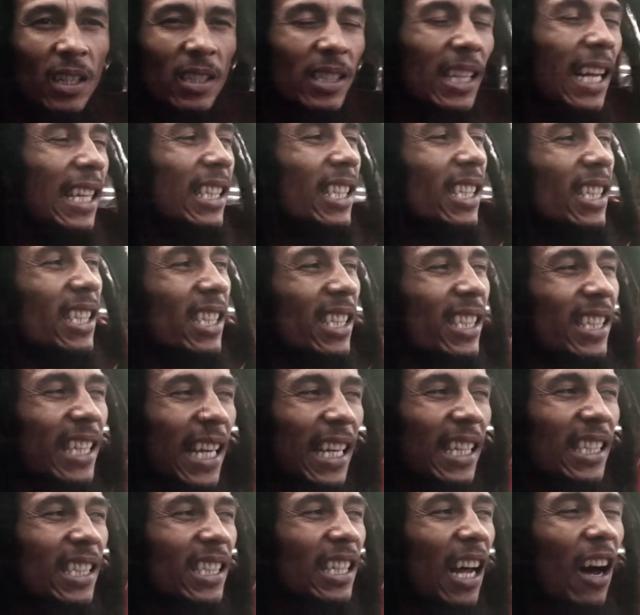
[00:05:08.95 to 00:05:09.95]
Not in the
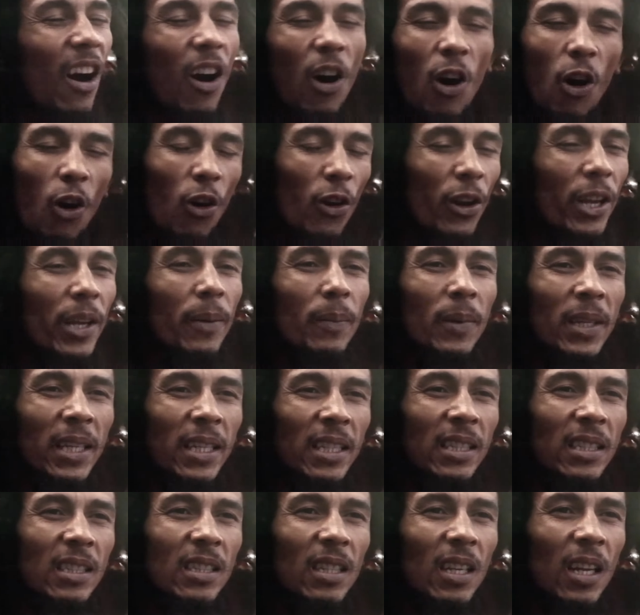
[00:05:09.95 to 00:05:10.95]
sense that how him
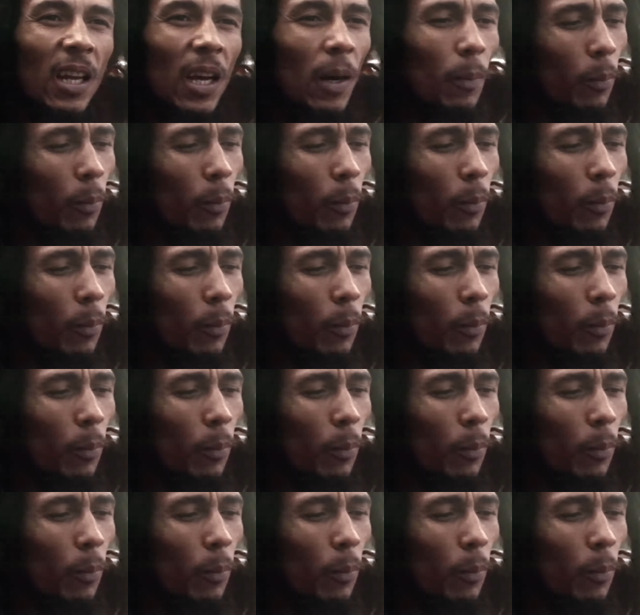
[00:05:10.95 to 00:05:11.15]
is,